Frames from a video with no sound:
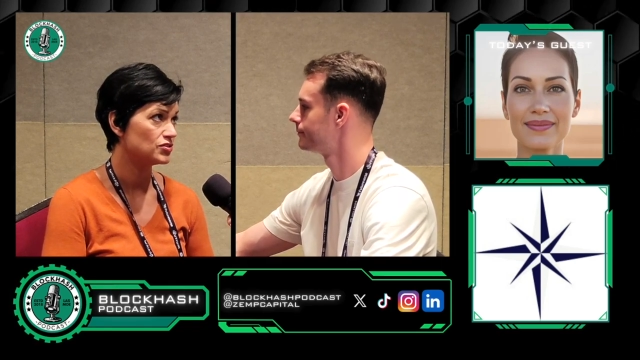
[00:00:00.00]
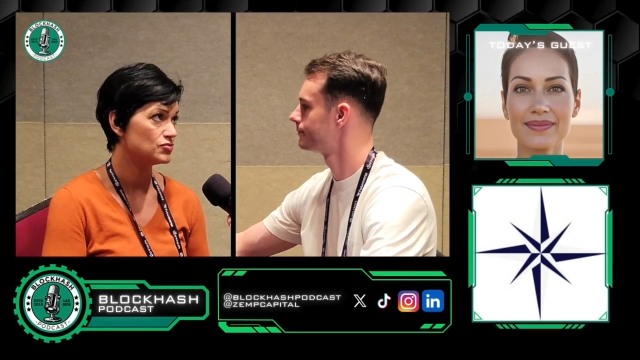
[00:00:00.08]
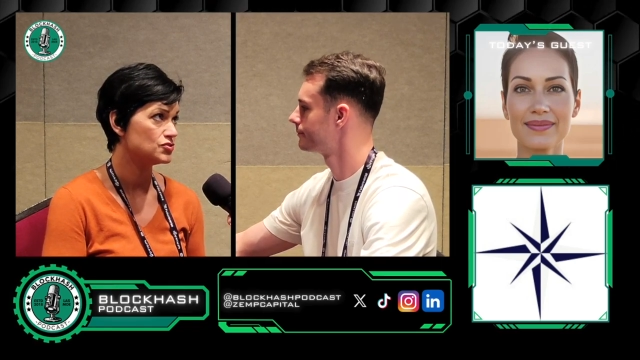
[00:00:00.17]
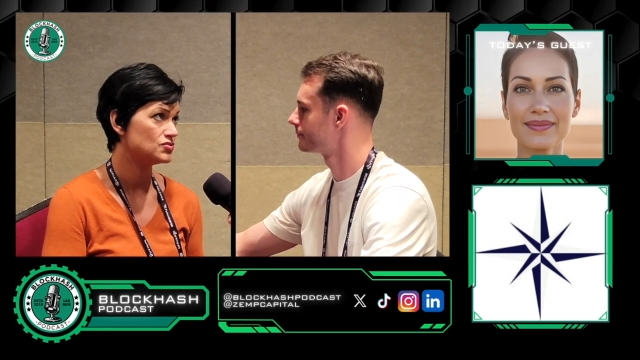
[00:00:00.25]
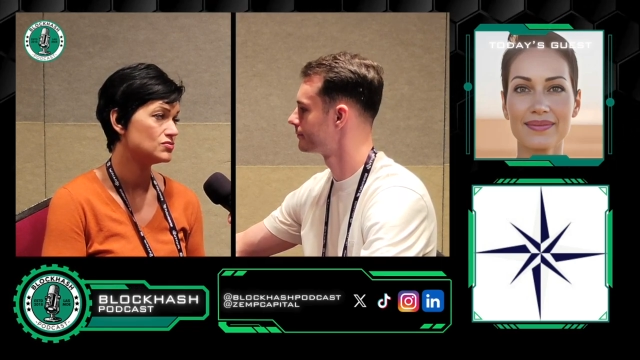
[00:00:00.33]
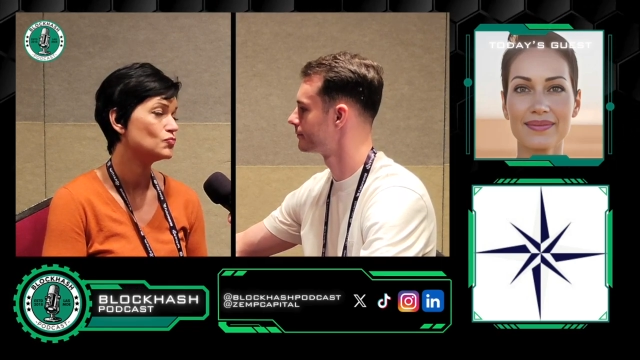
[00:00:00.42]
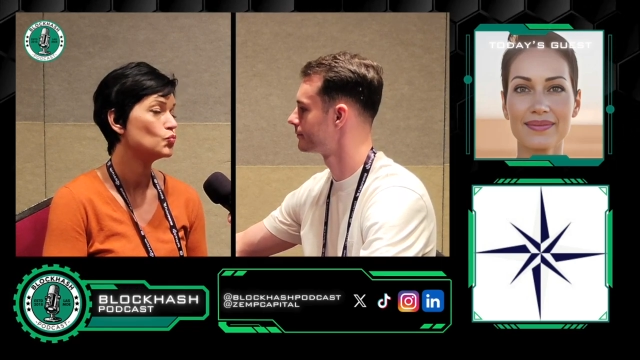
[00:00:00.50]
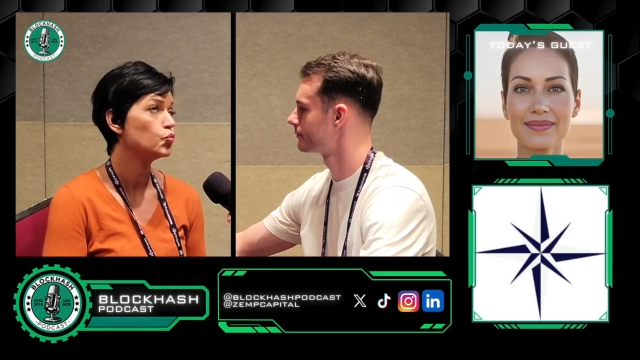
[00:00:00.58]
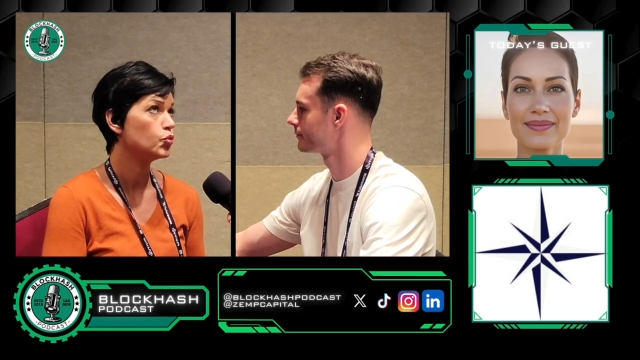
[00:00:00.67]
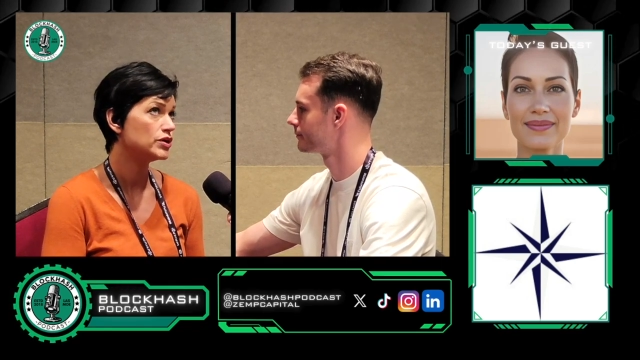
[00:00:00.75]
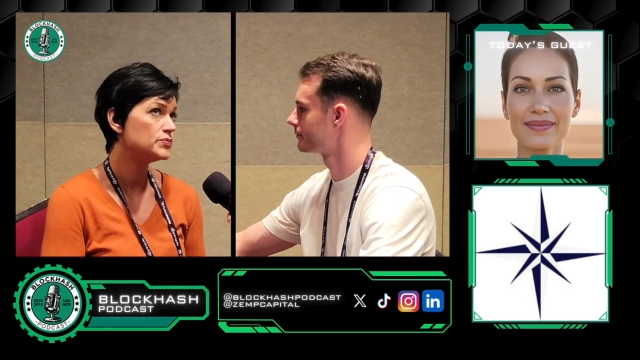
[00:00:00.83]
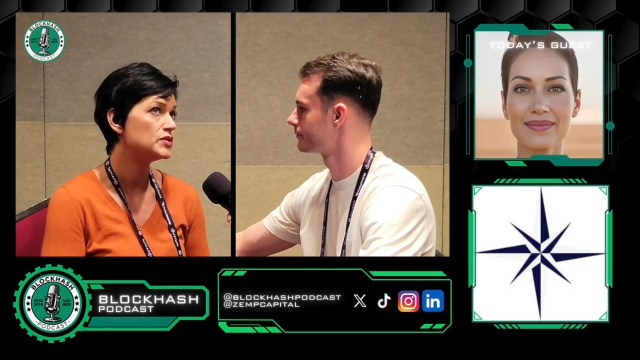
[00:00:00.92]
Speaker 1: you
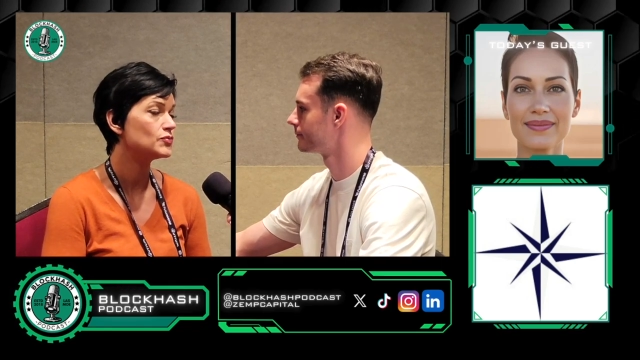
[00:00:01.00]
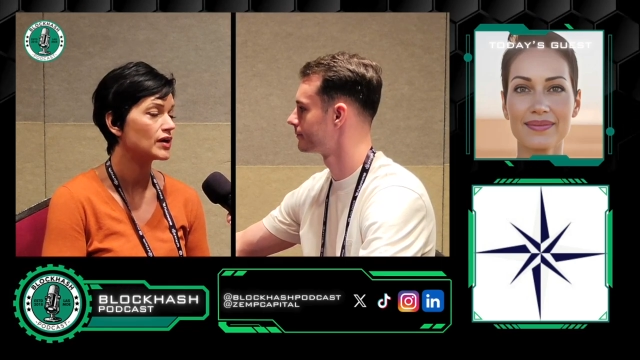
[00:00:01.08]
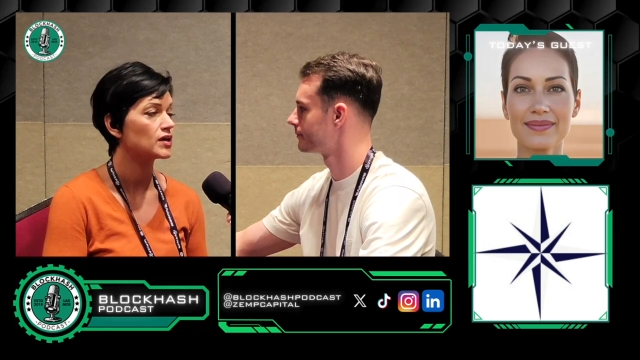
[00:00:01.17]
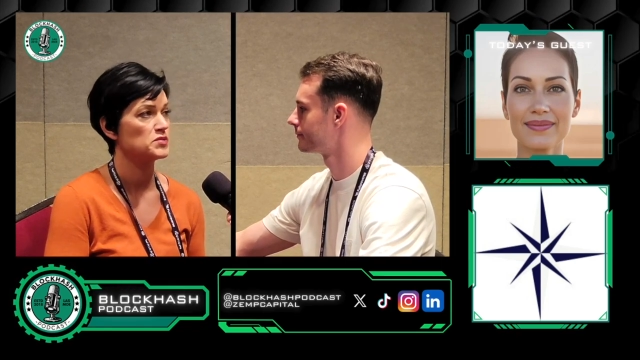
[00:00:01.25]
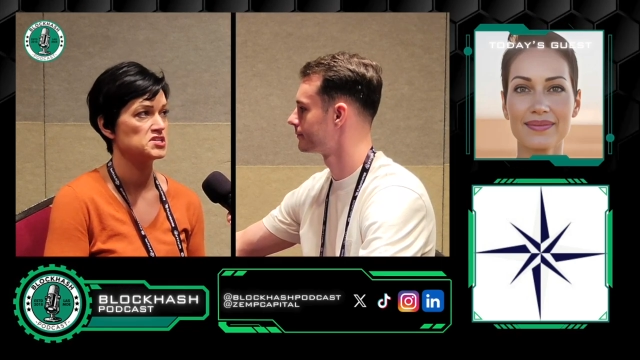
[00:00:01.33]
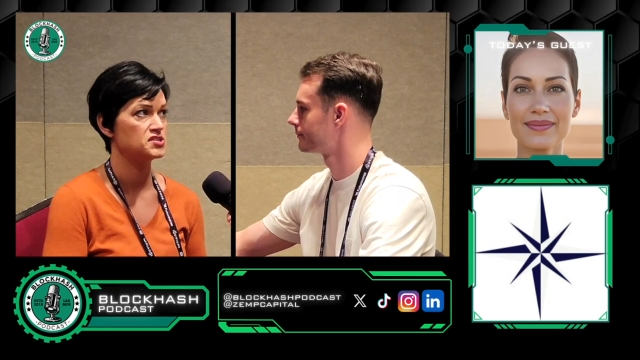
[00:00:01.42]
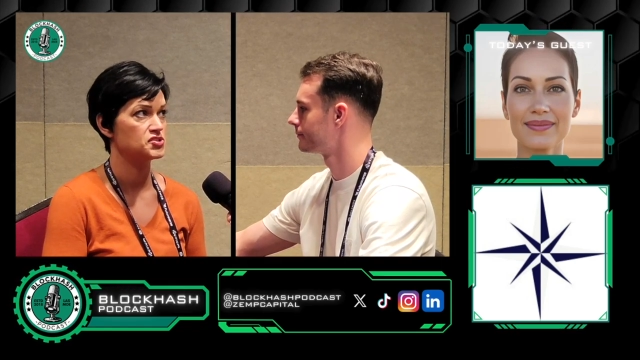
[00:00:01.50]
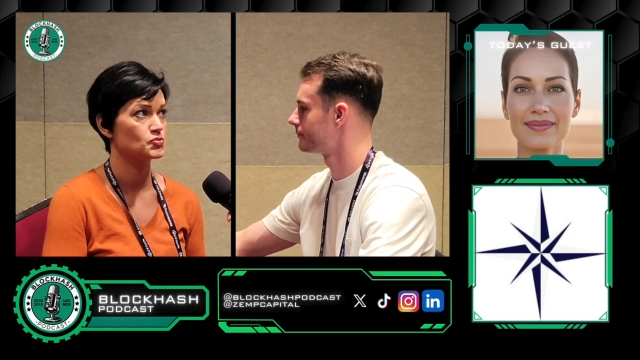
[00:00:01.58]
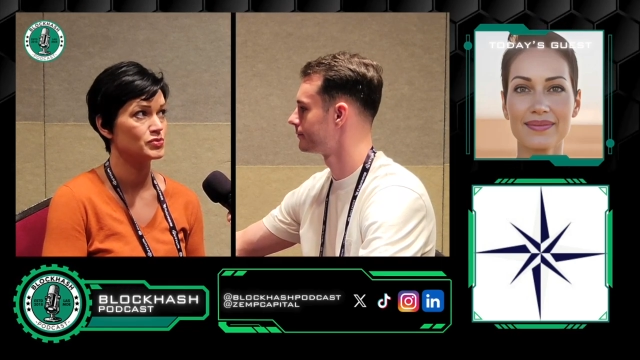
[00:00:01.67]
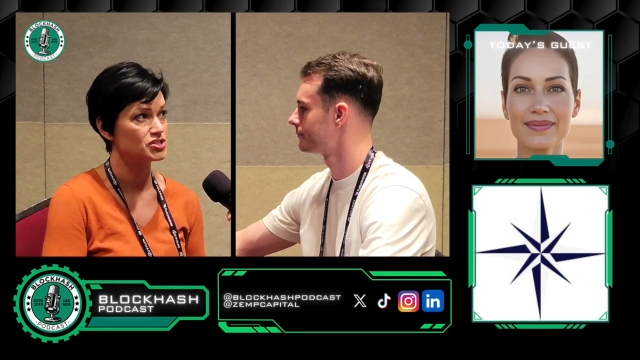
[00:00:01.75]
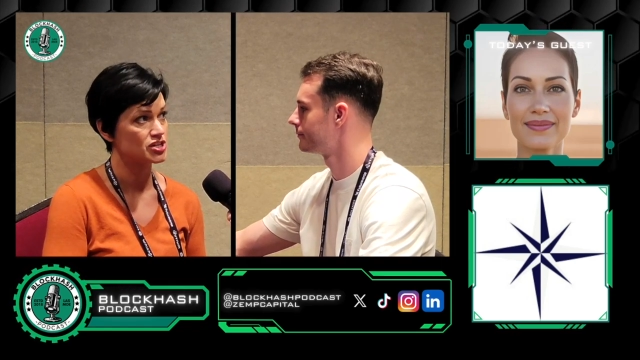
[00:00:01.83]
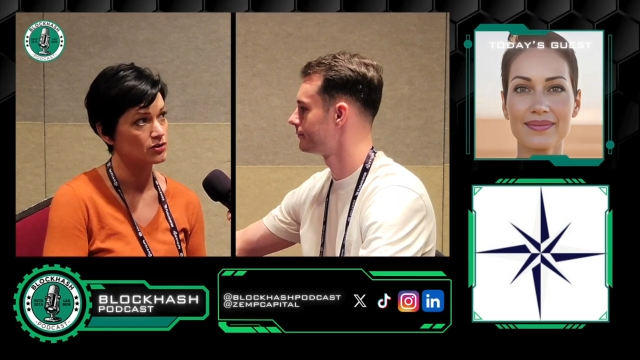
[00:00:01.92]
would be recommended to
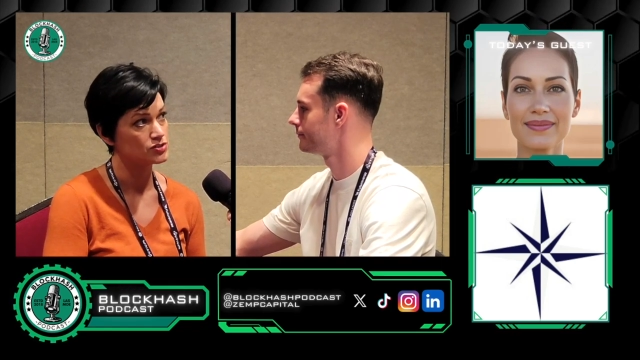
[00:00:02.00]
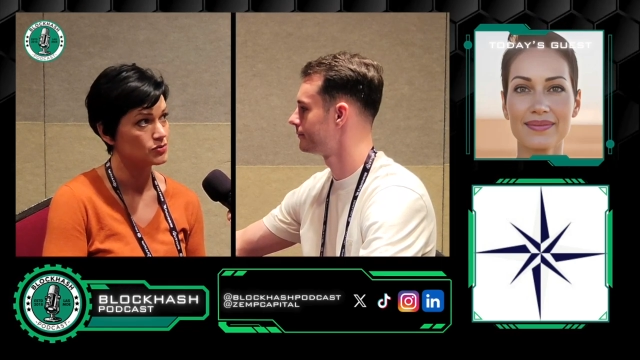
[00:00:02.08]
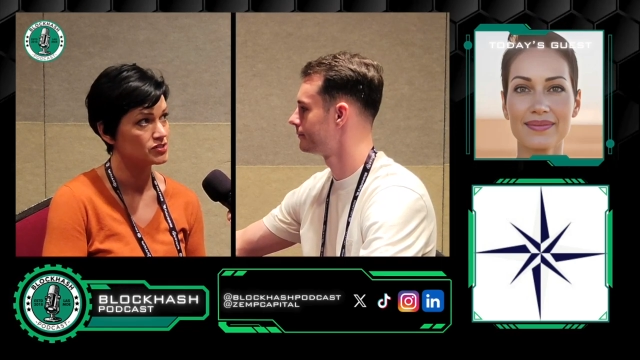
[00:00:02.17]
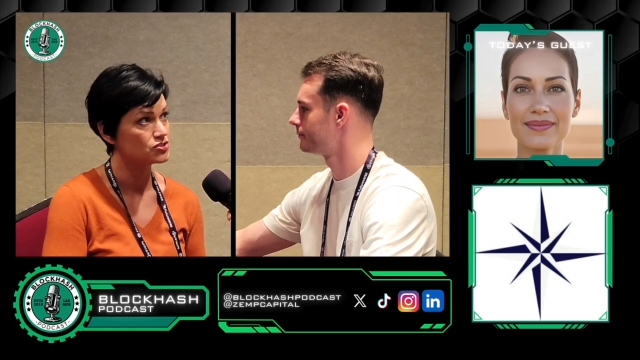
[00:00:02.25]
reach out to